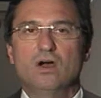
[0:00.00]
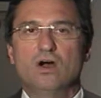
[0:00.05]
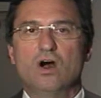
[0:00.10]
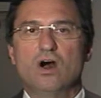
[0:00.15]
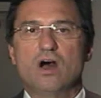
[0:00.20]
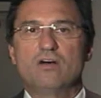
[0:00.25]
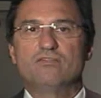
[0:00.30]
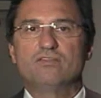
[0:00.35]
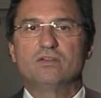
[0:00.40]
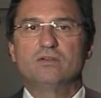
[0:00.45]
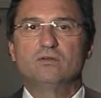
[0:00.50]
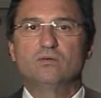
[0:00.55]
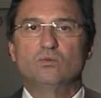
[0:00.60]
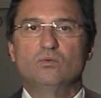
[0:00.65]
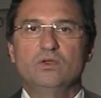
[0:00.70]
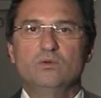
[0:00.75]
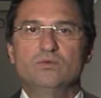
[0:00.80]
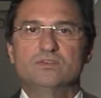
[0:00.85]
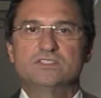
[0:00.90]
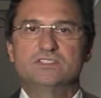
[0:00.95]
Often,
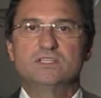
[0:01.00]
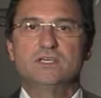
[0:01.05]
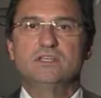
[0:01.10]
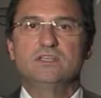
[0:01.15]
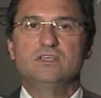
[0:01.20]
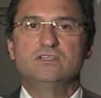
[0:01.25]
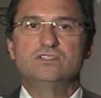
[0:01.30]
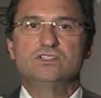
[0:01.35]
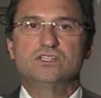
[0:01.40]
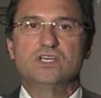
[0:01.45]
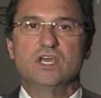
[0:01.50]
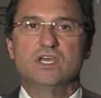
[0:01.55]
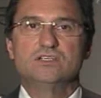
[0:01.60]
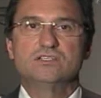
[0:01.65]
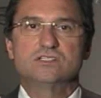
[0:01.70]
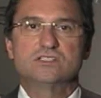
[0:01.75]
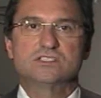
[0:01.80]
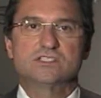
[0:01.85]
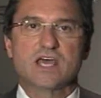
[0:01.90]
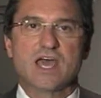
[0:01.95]
we will see these
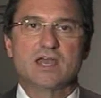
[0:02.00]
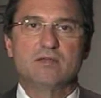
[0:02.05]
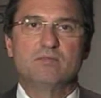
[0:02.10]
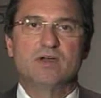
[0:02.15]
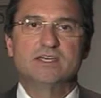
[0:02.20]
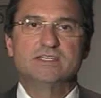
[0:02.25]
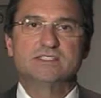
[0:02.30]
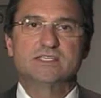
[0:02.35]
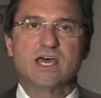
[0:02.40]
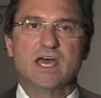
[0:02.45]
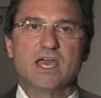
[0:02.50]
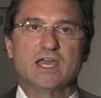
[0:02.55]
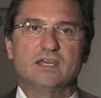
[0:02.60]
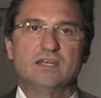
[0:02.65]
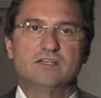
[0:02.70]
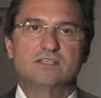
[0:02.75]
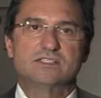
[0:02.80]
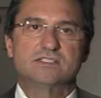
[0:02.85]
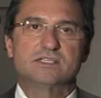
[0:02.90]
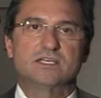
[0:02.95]
changes side by side
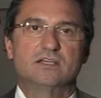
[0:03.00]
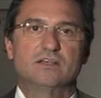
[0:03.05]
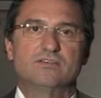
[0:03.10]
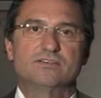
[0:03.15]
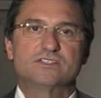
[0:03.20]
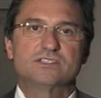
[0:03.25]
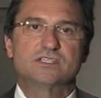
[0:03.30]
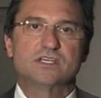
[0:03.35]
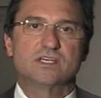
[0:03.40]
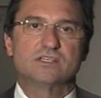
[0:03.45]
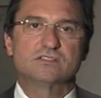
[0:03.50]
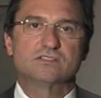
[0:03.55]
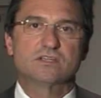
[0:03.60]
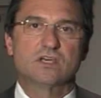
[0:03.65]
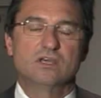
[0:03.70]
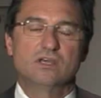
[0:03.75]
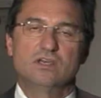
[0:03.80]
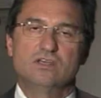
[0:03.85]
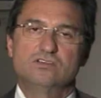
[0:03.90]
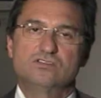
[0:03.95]
in a single cyst,
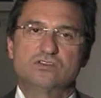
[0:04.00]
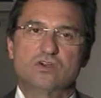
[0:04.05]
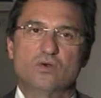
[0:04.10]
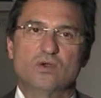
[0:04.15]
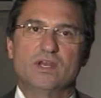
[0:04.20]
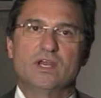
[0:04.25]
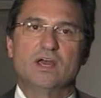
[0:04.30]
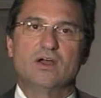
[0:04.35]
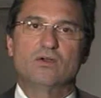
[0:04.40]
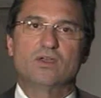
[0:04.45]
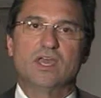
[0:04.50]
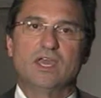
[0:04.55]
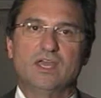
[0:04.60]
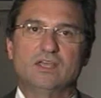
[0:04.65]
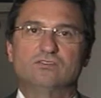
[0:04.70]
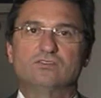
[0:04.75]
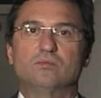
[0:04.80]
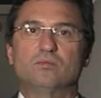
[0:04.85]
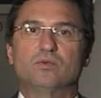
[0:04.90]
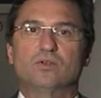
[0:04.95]
showing how
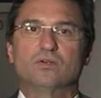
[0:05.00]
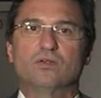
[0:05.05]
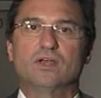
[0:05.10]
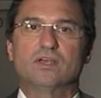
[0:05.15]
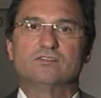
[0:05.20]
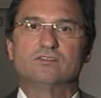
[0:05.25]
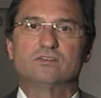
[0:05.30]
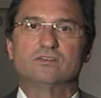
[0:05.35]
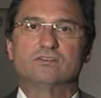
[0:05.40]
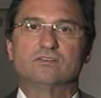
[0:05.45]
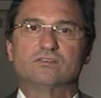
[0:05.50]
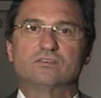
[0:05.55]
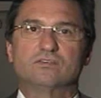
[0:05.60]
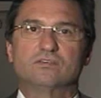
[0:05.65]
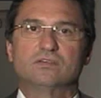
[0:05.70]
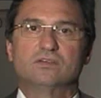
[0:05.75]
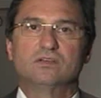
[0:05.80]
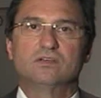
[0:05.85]
cancer progresses.